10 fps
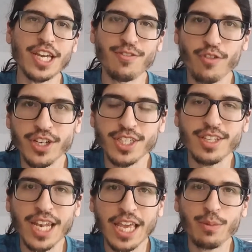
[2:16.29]
and French
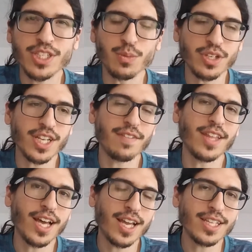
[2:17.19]
is a language in which I have
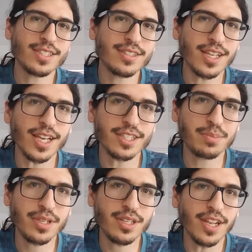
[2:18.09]
the highest
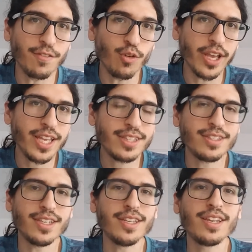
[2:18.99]
XP, level
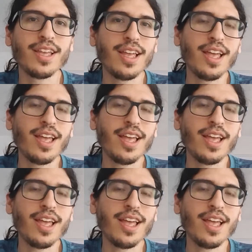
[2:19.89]
18,